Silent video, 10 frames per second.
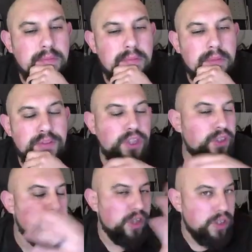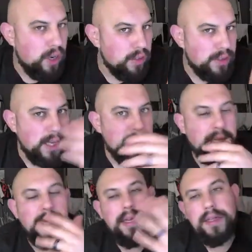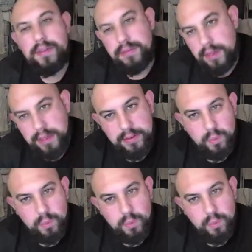you're using a dark deck, it's